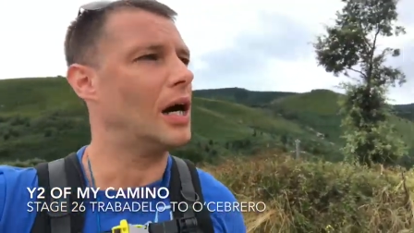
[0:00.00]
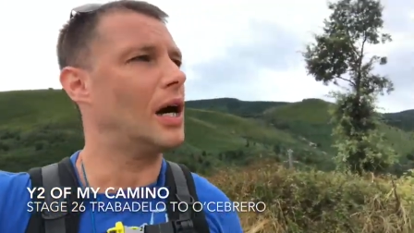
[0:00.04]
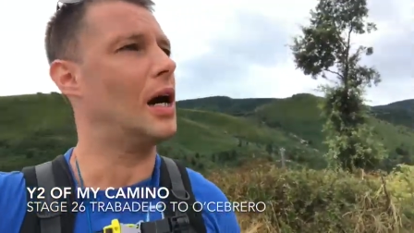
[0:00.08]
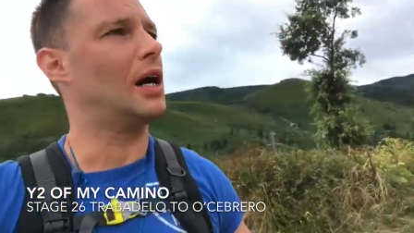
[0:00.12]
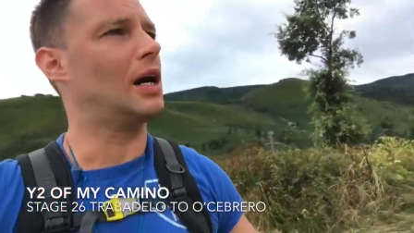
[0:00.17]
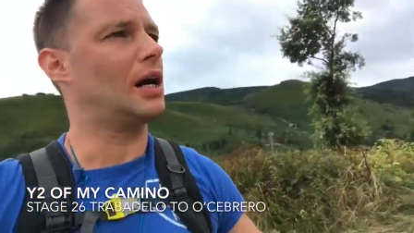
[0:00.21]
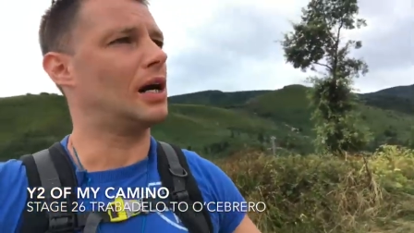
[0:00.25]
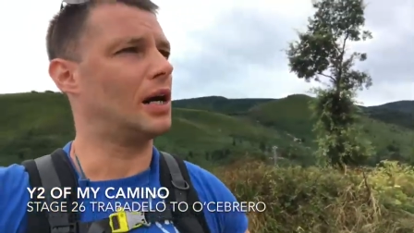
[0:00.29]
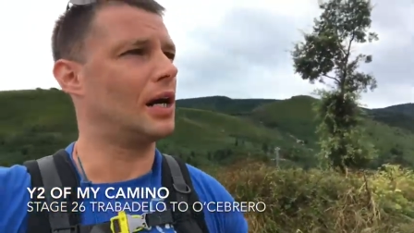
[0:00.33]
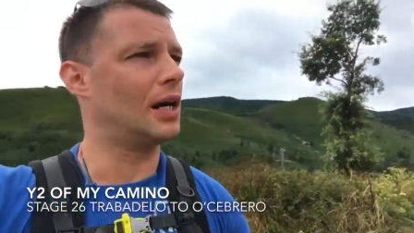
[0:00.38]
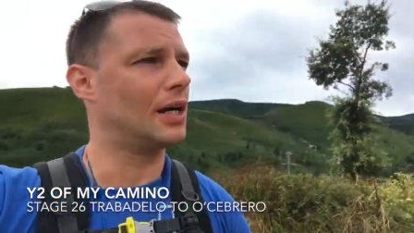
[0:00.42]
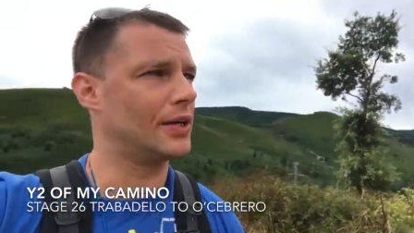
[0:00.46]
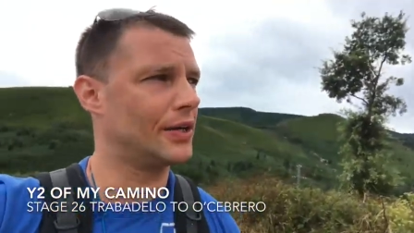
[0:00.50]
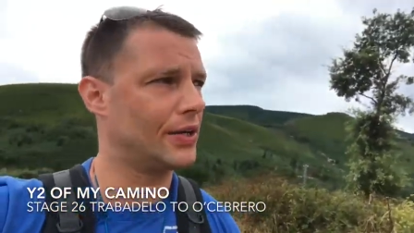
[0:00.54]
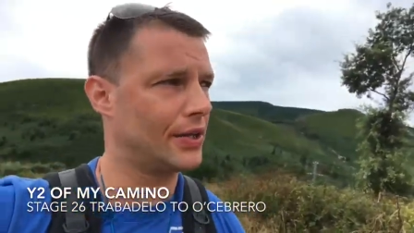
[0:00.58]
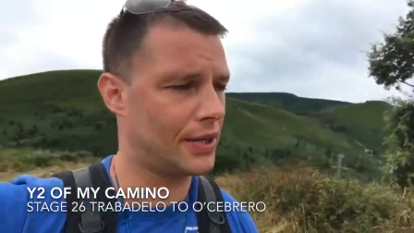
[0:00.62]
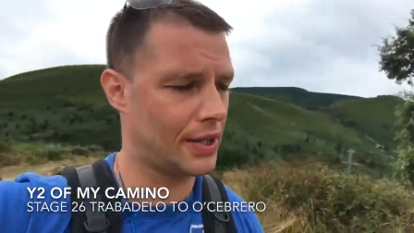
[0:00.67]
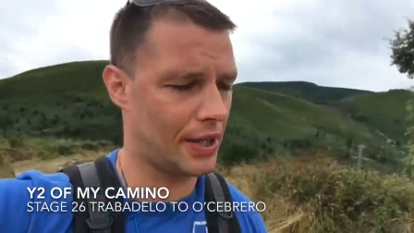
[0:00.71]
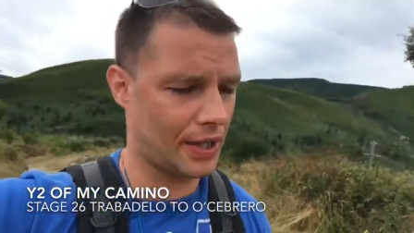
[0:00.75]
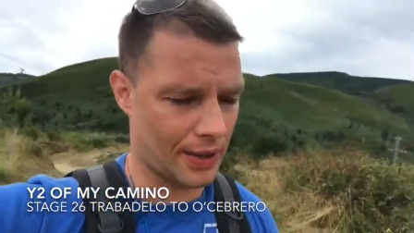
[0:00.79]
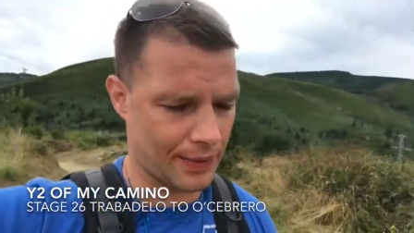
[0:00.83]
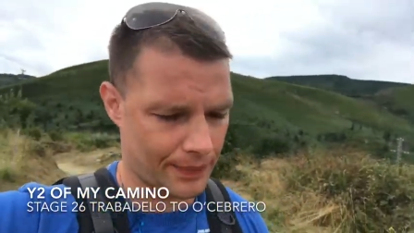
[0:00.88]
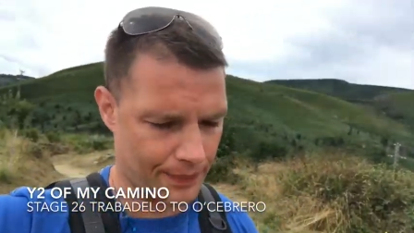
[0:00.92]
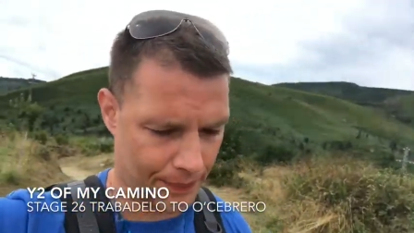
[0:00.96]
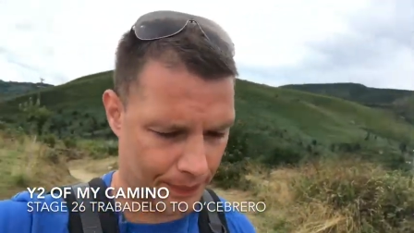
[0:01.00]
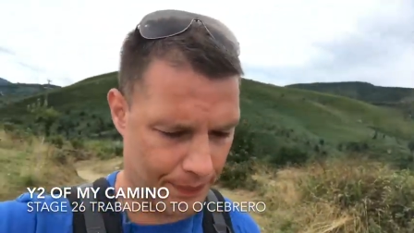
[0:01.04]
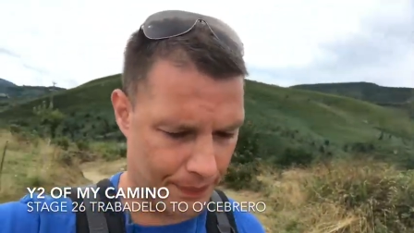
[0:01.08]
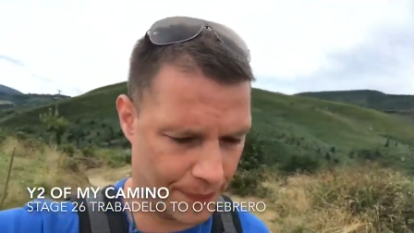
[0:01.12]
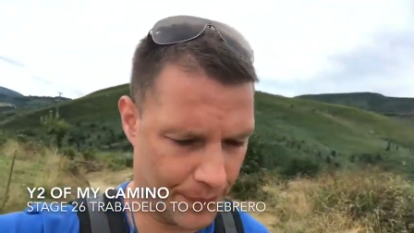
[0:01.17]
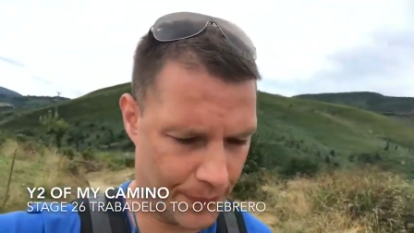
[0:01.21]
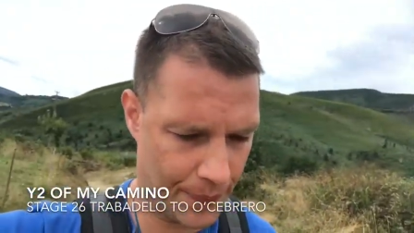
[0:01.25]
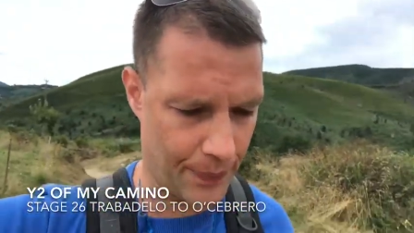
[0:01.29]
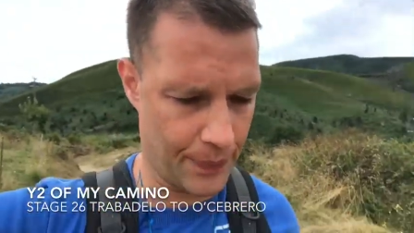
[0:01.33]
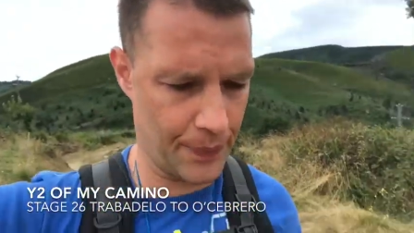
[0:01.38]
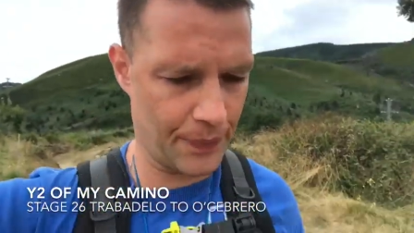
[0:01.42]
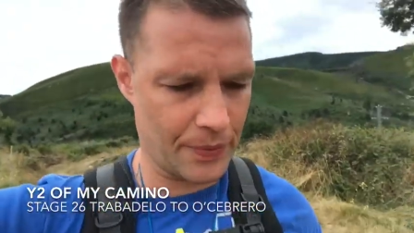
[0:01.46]
and
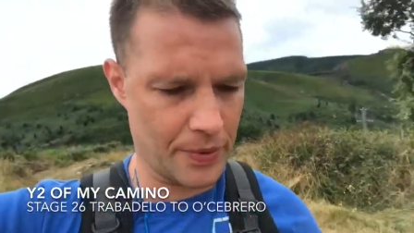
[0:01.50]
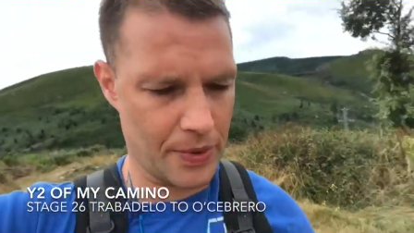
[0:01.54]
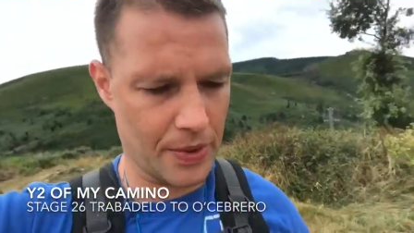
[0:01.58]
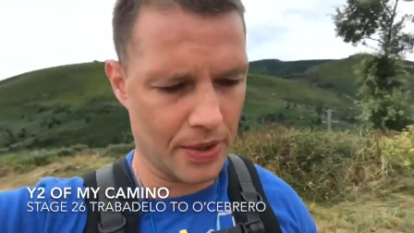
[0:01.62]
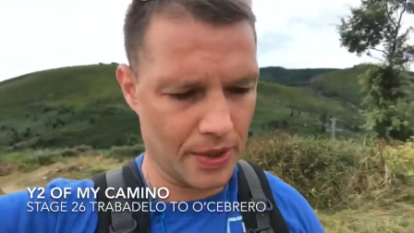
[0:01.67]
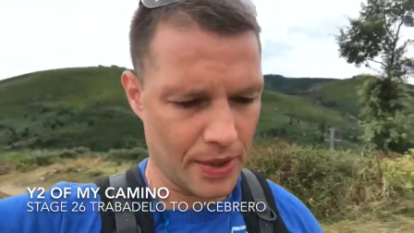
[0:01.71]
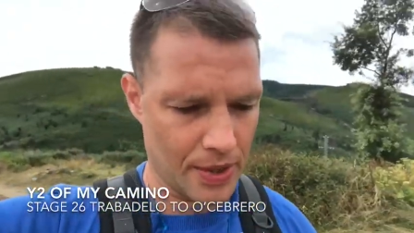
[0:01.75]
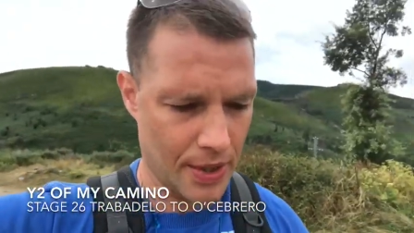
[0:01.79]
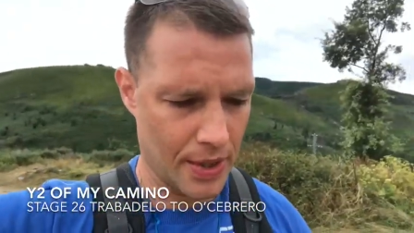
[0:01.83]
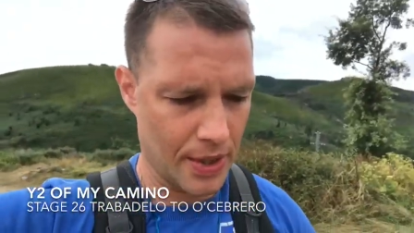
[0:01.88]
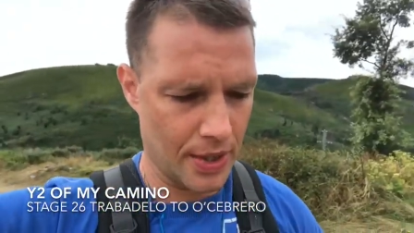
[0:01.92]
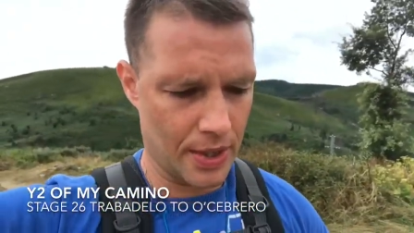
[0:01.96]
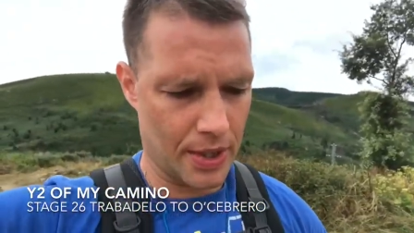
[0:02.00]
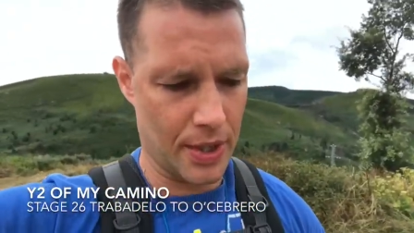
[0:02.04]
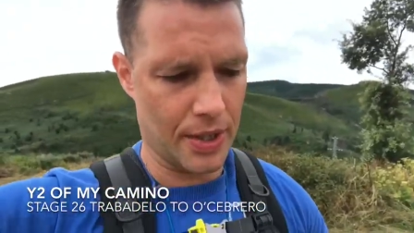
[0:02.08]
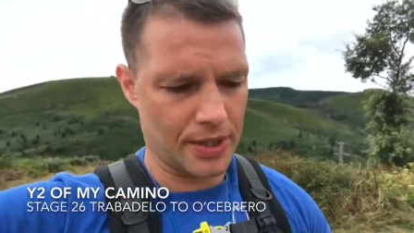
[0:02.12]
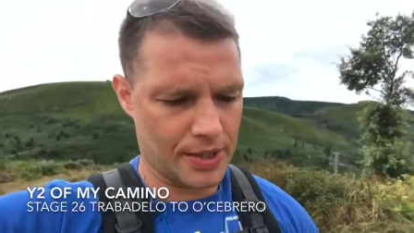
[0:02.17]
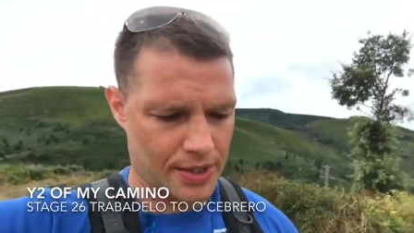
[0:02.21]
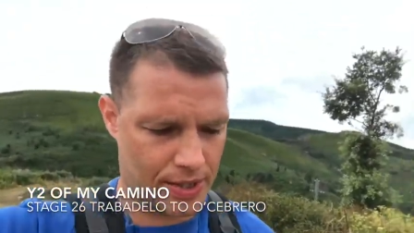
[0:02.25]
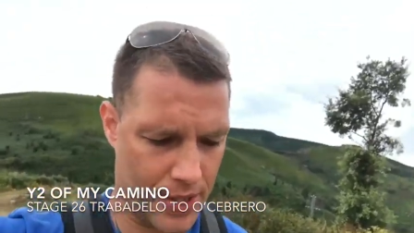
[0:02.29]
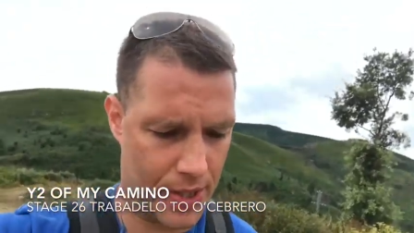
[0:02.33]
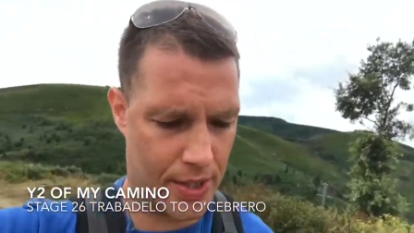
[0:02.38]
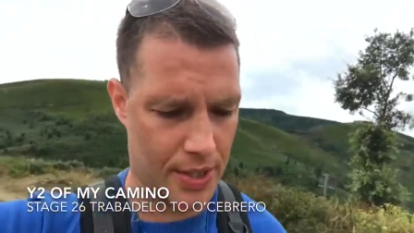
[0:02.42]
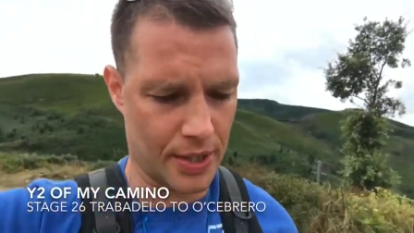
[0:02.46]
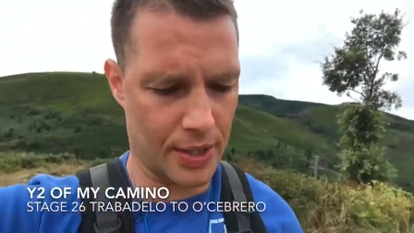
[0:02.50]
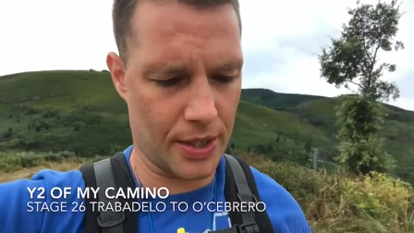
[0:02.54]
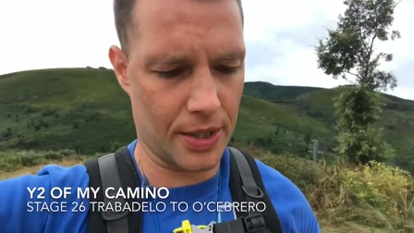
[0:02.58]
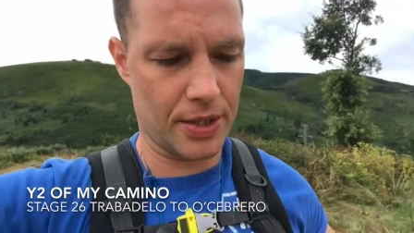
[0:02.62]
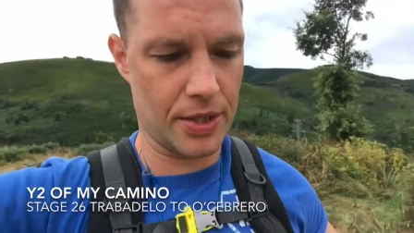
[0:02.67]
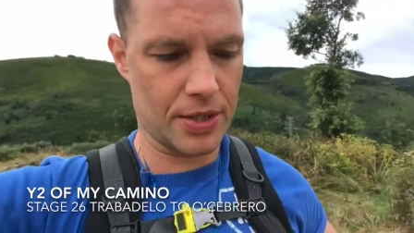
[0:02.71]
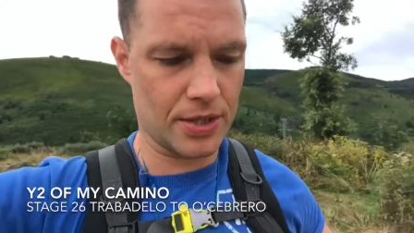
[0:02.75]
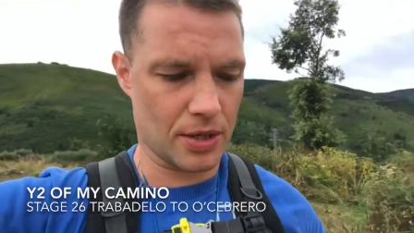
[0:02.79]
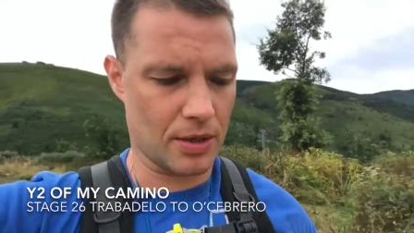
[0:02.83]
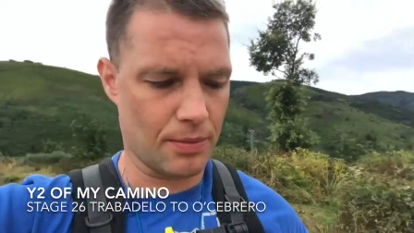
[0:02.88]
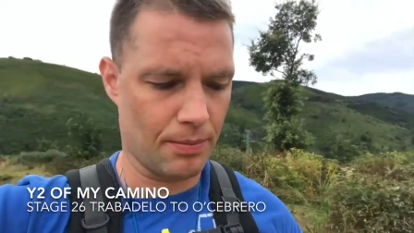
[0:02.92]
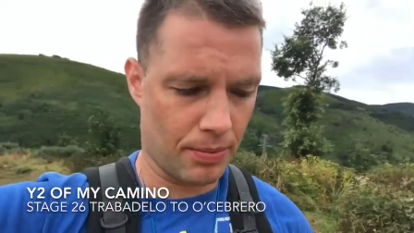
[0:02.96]
um, it's uh,
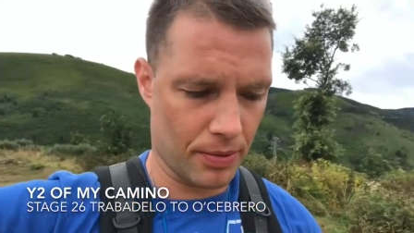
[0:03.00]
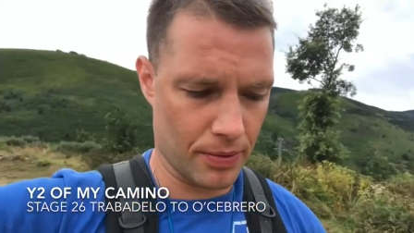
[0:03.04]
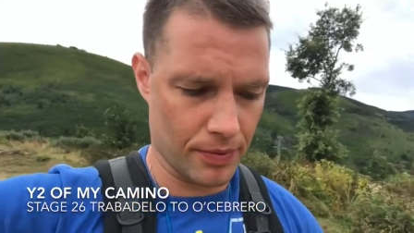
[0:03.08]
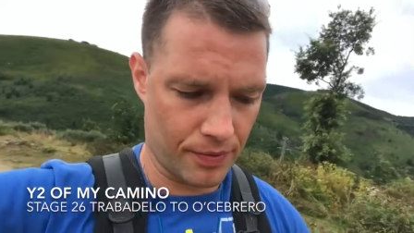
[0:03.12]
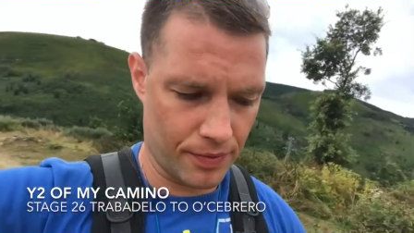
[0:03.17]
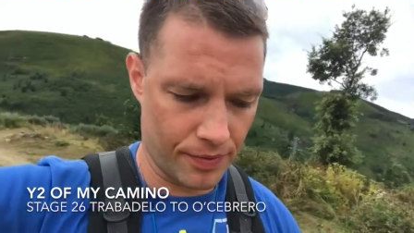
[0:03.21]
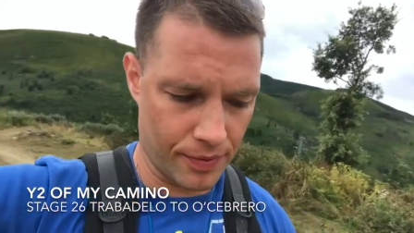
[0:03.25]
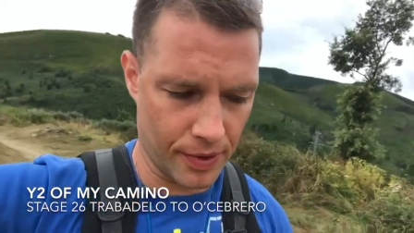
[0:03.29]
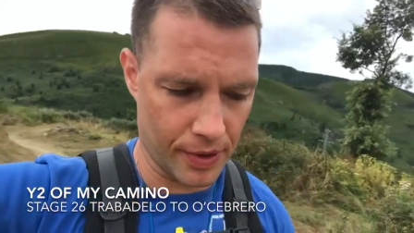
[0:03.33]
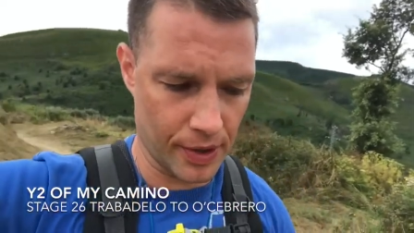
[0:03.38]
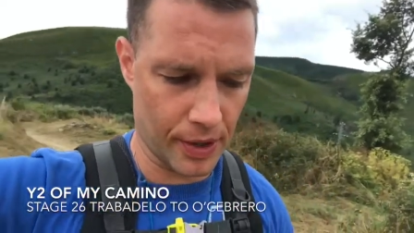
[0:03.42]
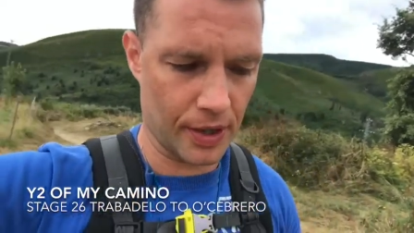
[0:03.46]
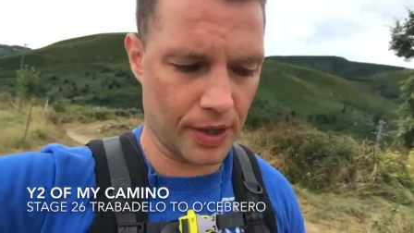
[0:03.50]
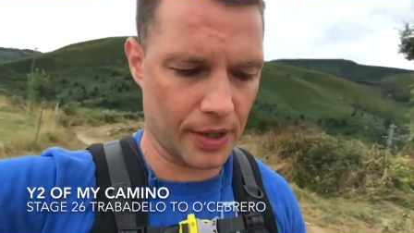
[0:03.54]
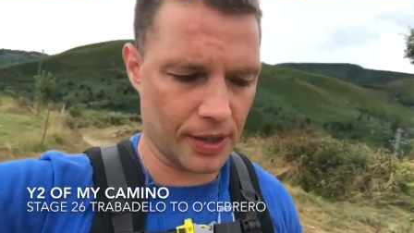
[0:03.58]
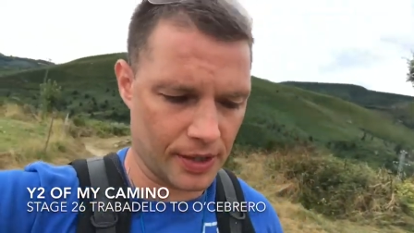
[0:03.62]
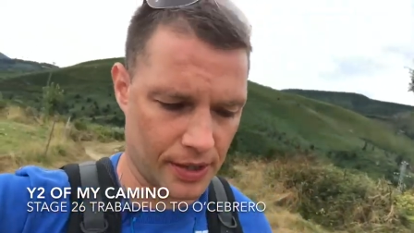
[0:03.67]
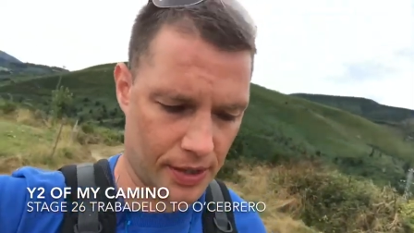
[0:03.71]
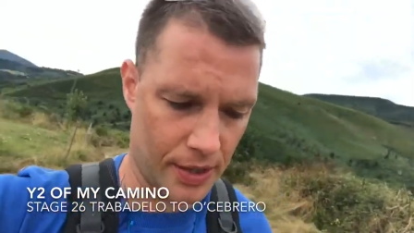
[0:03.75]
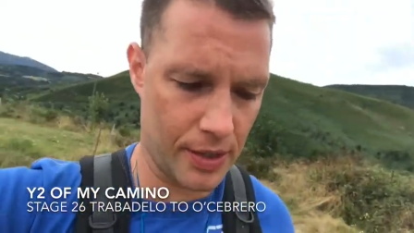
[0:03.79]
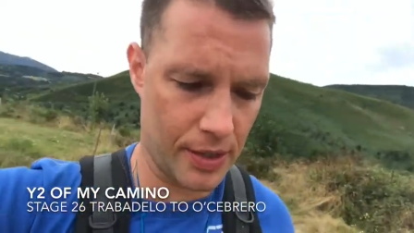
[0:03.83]
the top of. Uh,